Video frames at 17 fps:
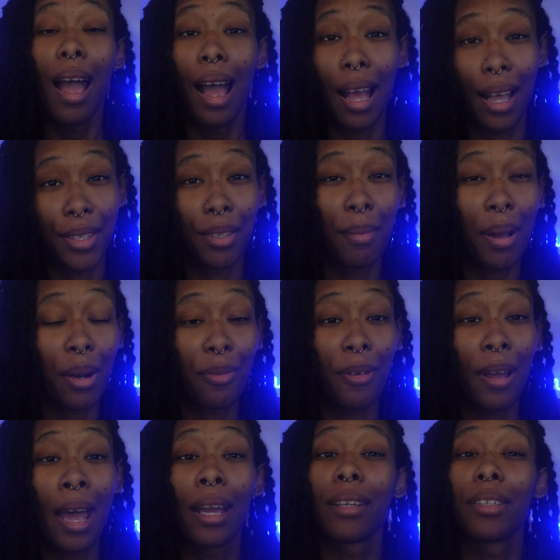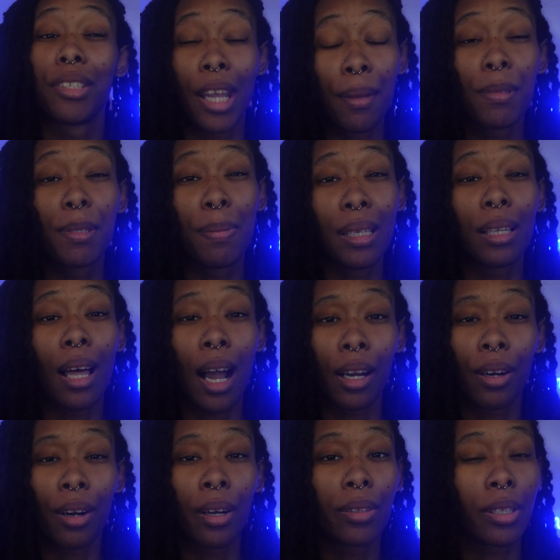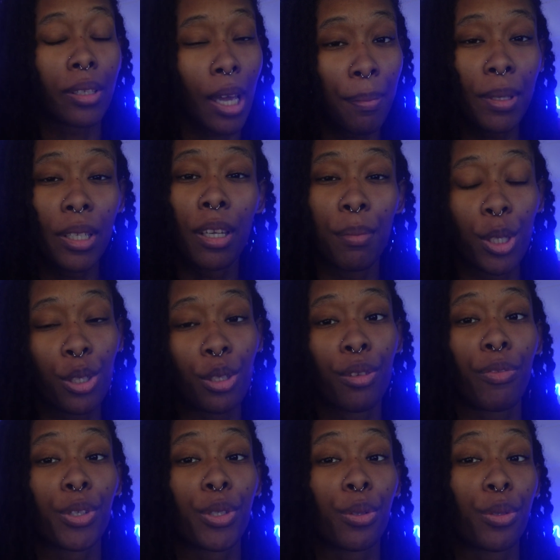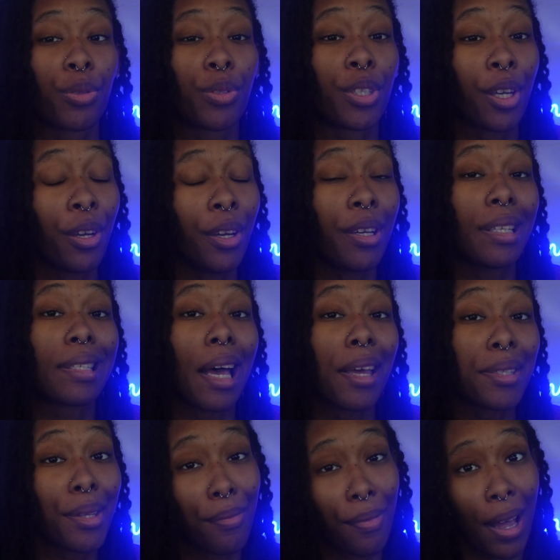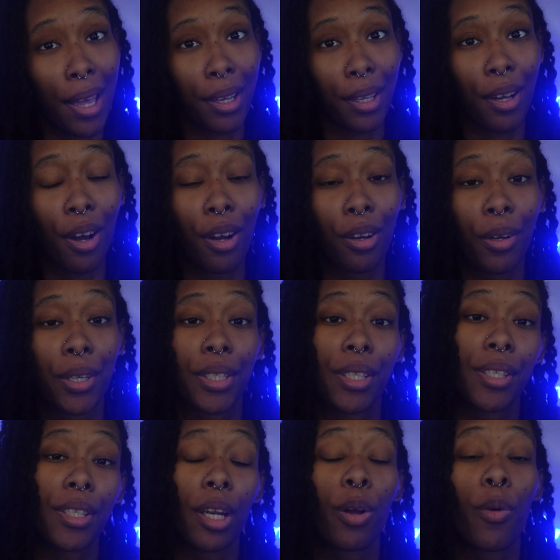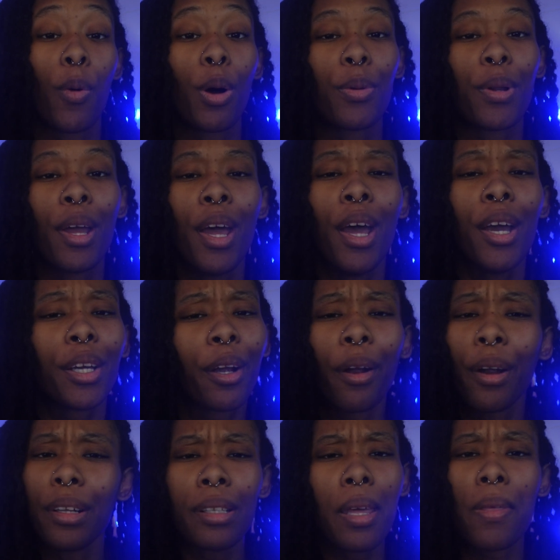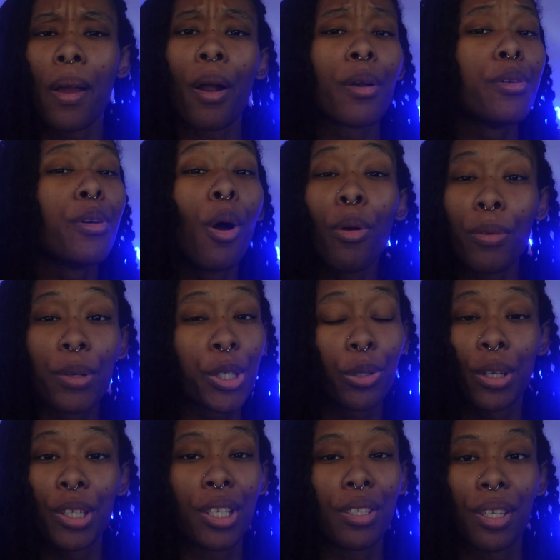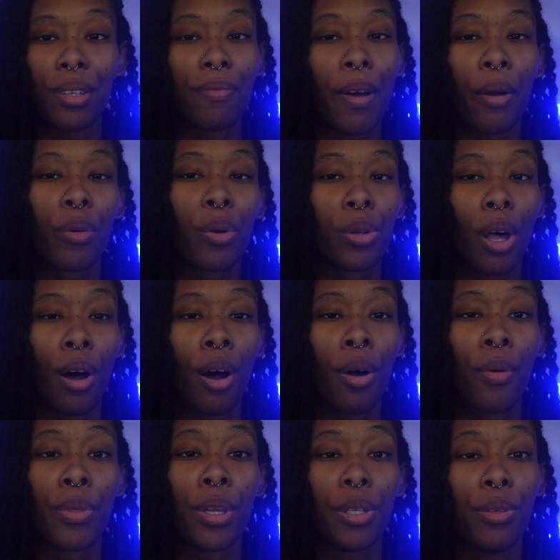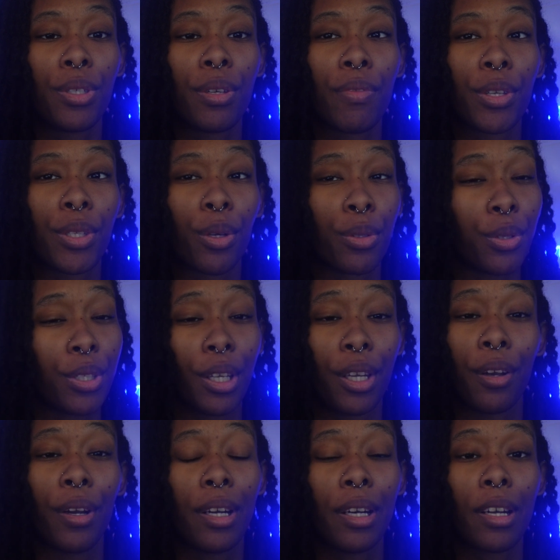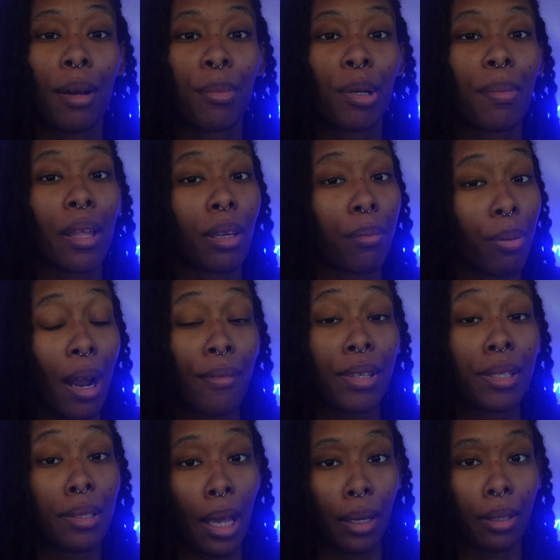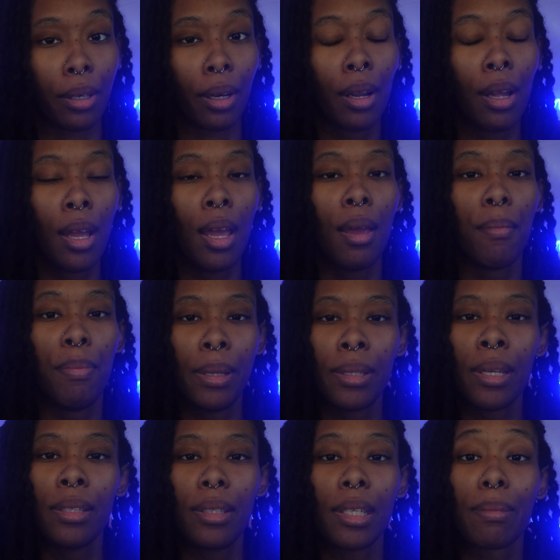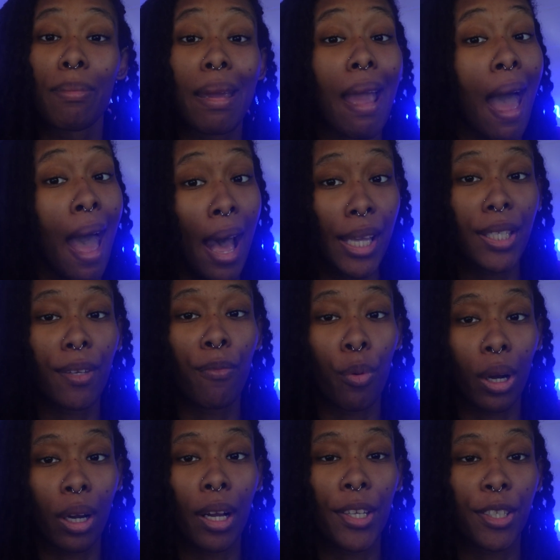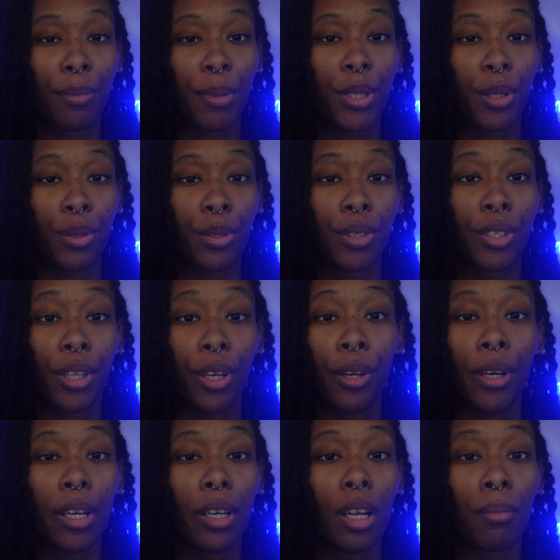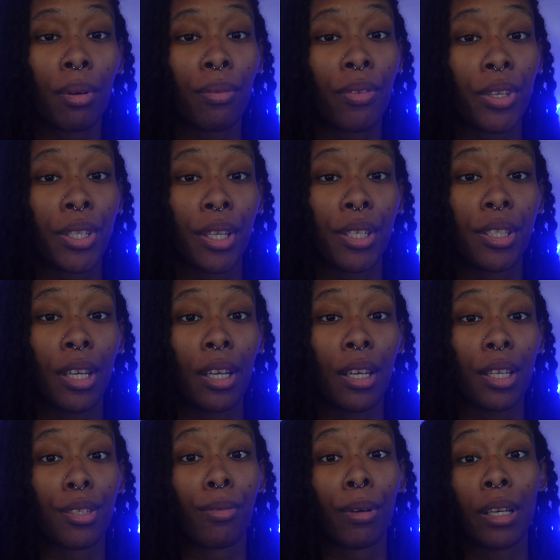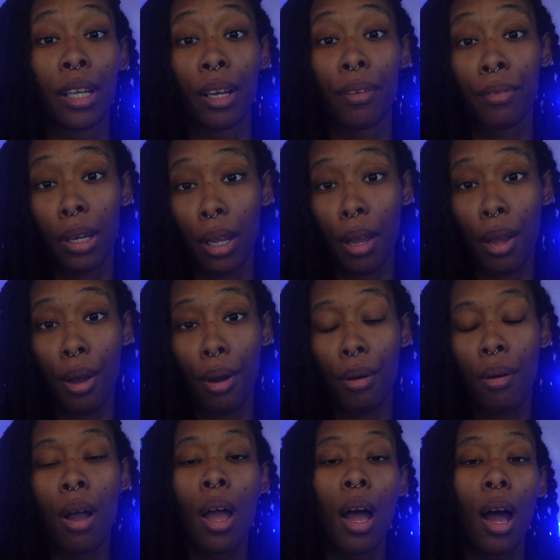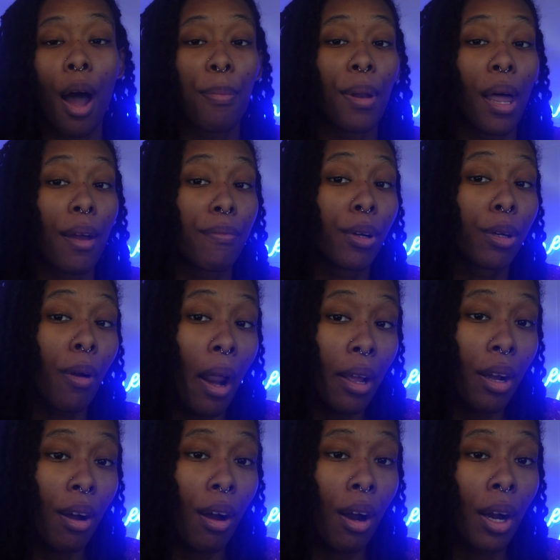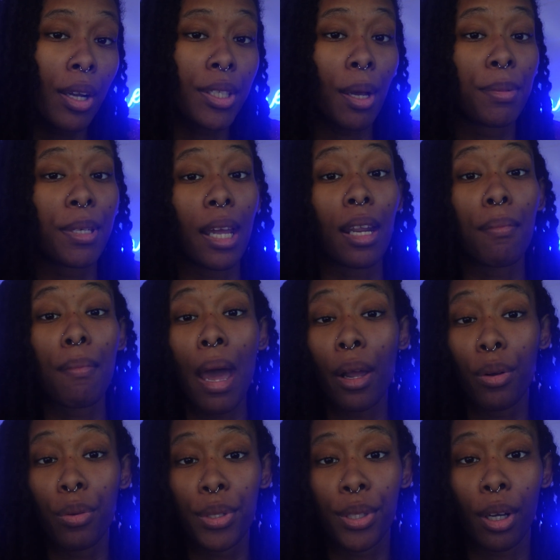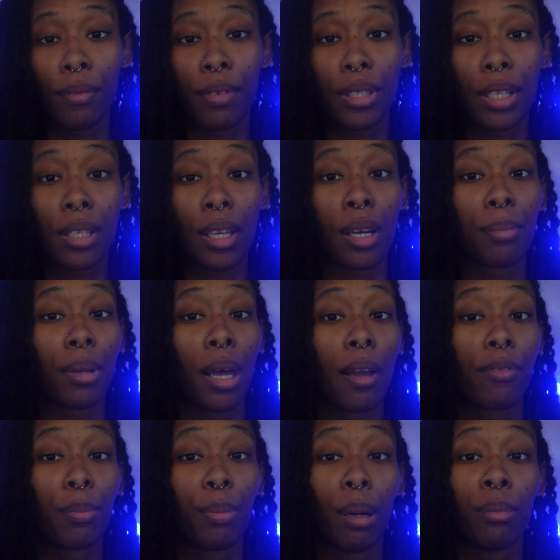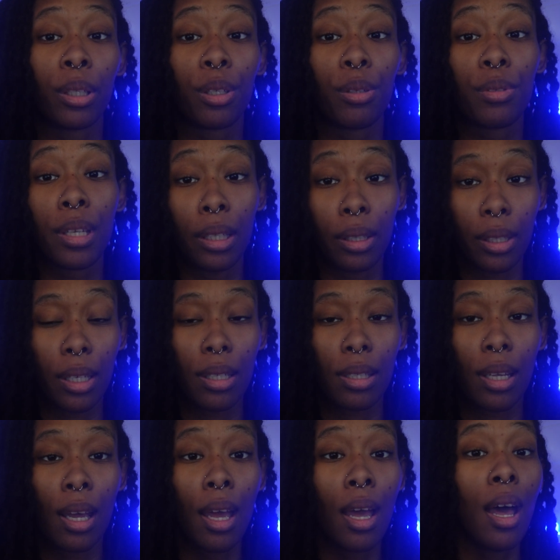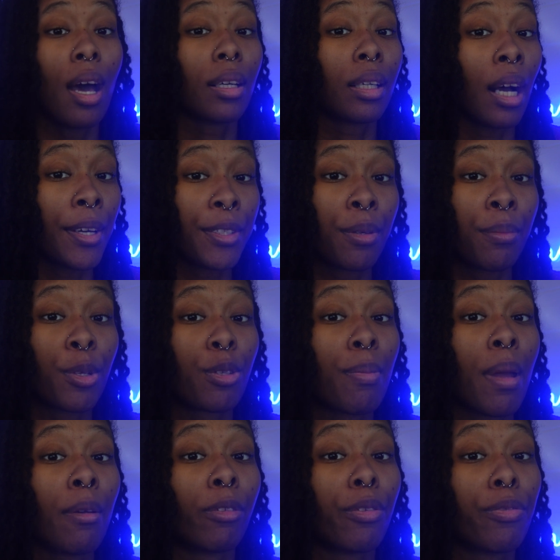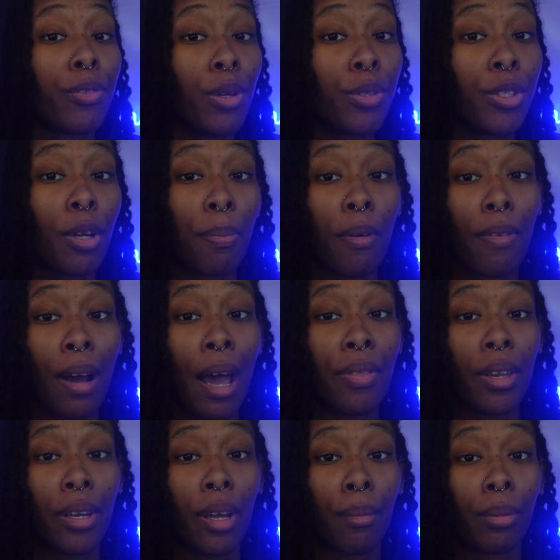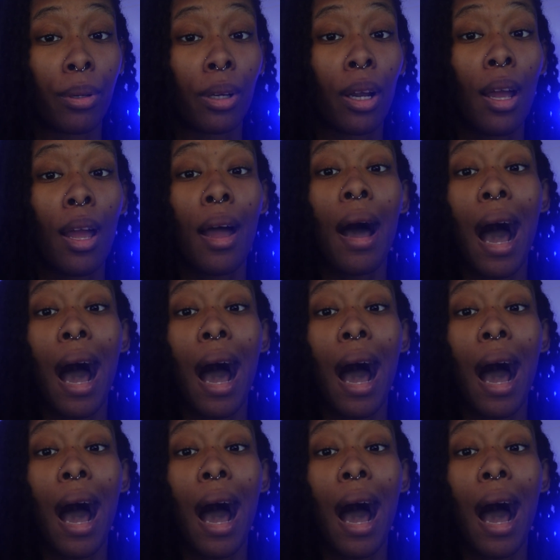As a matter of fact, James B. Lockhart, the Deputy Commissioner for Social Security, testified in Congress and said, quote, "Currently there are no restrictions in federal law on the use of the Social Security number by the private sector. Businesses may ask for a customer's Social Security number for such thing as renting a video, applying for credit cards, obtaining medical services, and applying for public utilities. Customers may refuse to provide the number.